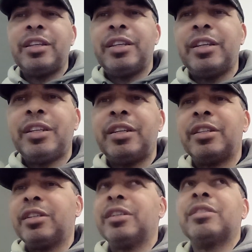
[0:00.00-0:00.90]
and
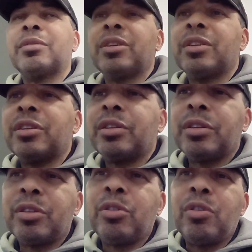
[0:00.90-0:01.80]

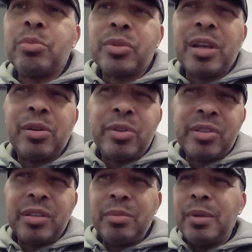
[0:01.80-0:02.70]
go home so I can go to
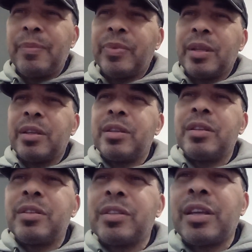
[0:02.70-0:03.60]
sleep,
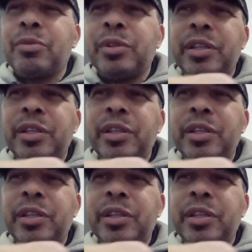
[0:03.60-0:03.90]
because I didn't really